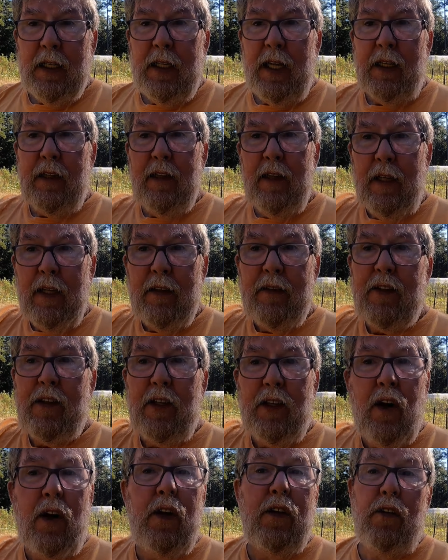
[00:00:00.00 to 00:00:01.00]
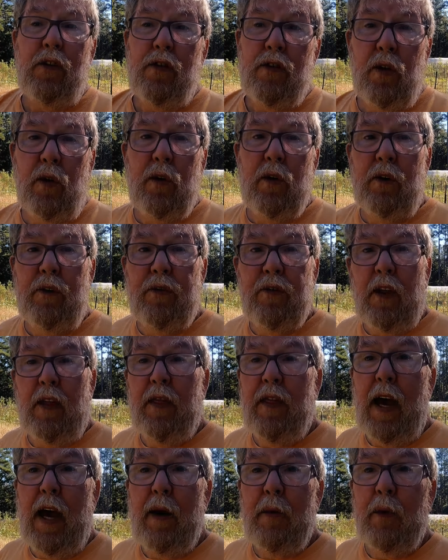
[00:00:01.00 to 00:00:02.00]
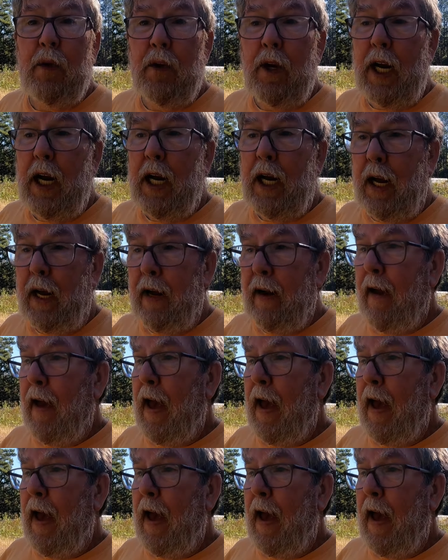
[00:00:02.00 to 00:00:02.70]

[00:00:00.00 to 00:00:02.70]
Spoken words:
that listed all the stores that were in it.